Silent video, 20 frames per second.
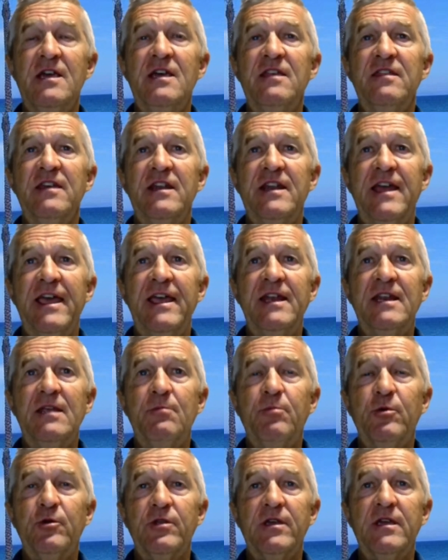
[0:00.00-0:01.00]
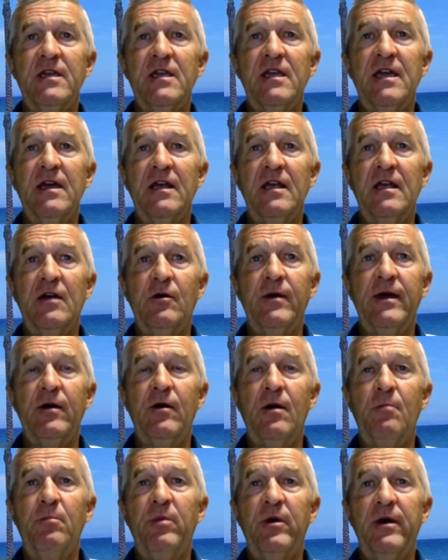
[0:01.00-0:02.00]
then anybody can go out
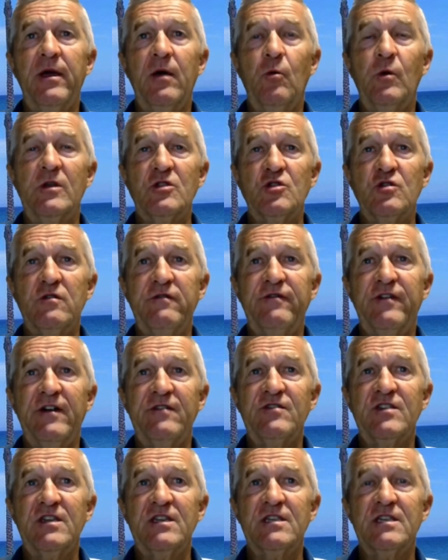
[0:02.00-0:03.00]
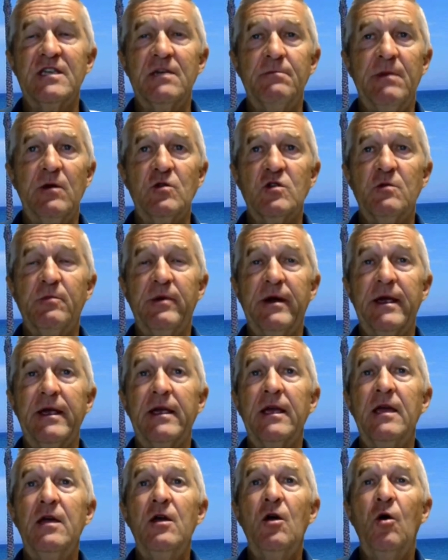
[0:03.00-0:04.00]
and buy a 125cc motorbike
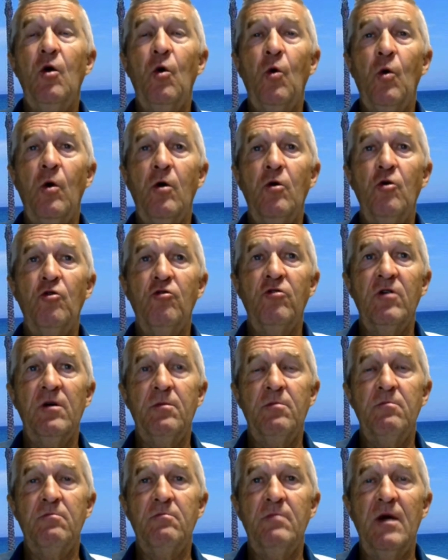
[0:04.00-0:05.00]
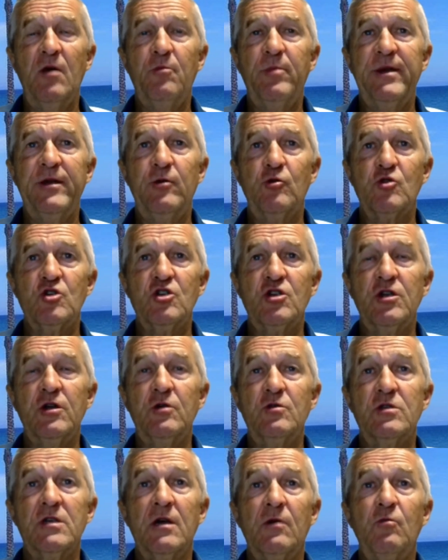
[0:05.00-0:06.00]
or a moped or
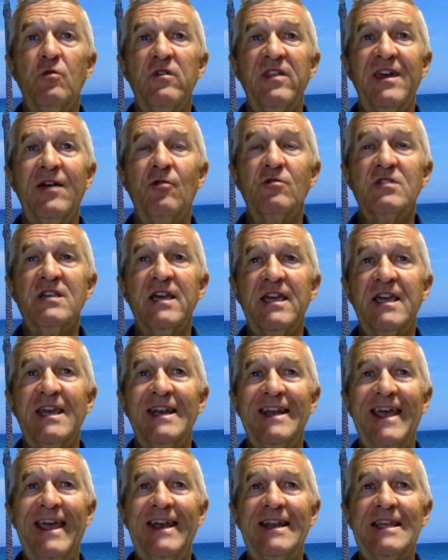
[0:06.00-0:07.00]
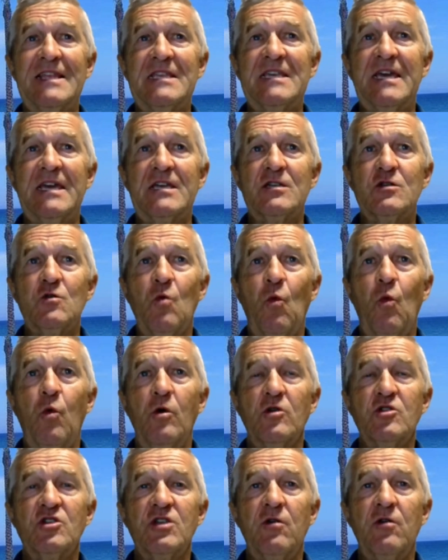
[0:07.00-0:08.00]
scooter without taking any test
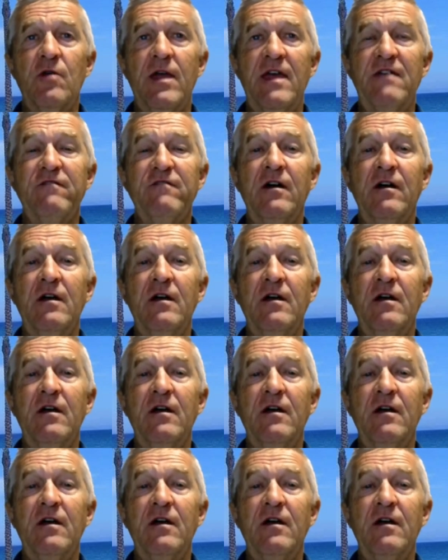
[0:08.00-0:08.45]
whatsoever.